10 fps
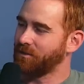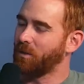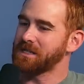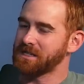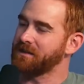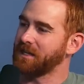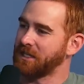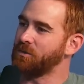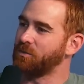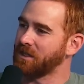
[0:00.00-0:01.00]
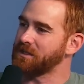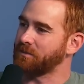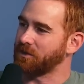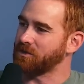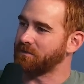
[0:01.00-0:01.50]
what's the thing you would
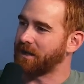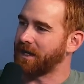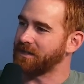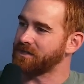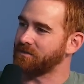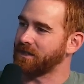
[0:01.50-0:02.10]
splurge and buy that's